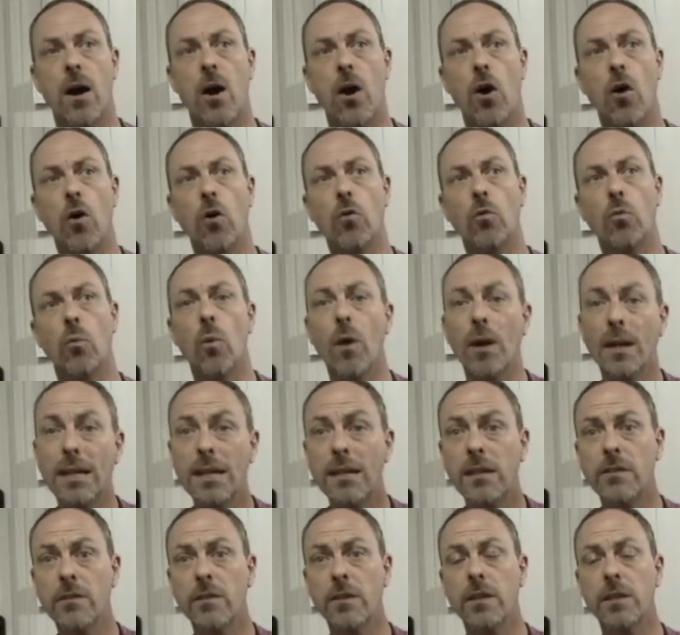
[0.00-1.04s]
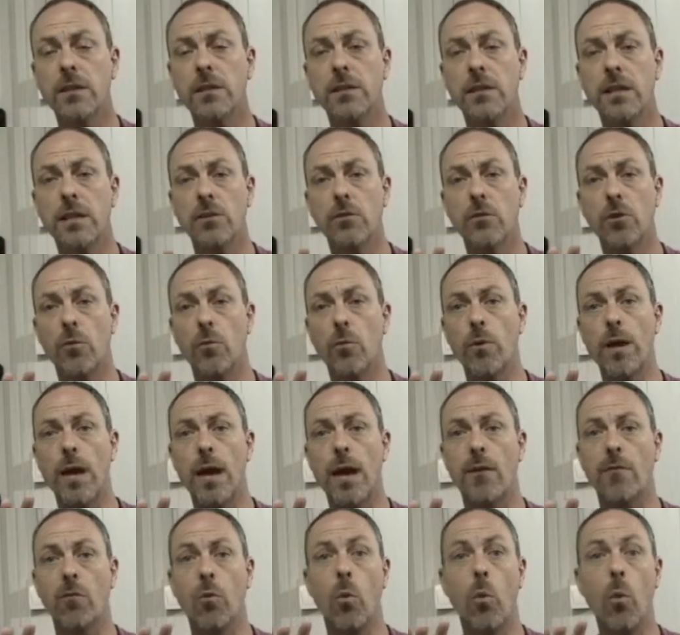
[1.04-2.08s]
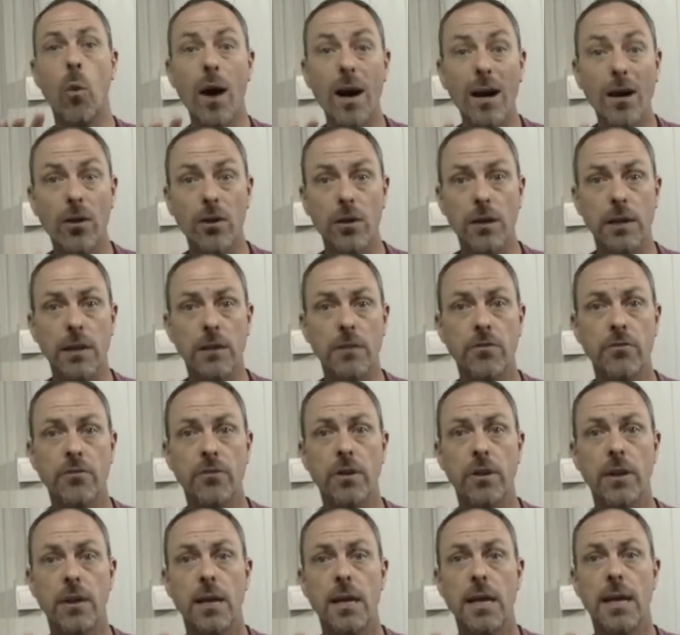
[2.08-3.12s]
On one end of the continuum we have wellness,